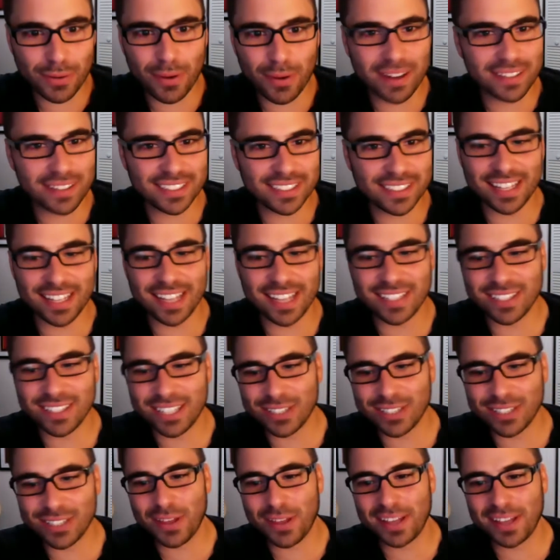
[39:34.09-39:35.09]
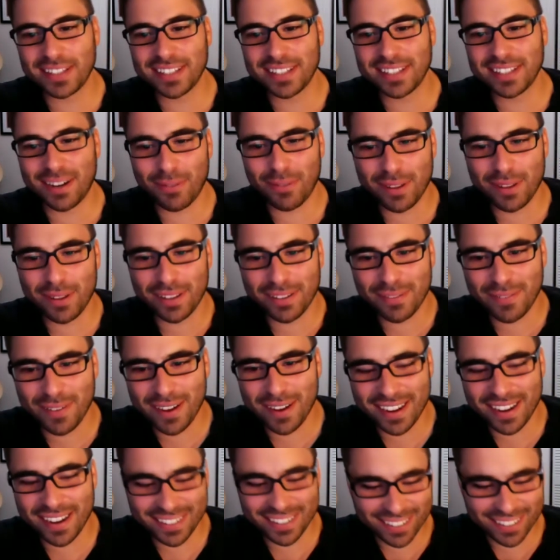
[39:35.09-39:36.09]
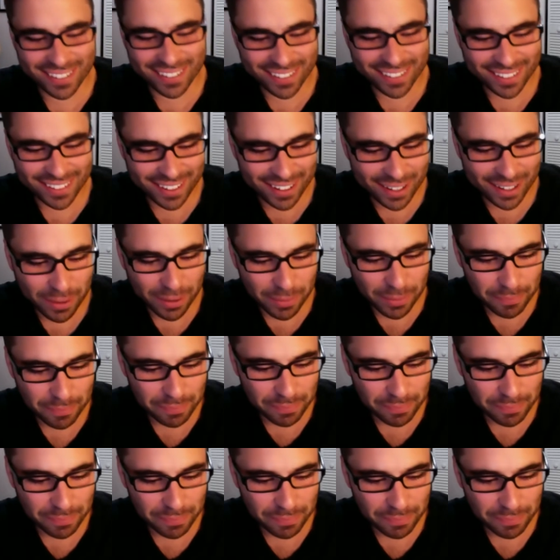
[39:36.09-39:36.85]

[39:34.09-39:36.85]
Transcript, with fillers: I see that these are things that I really find are uh, you know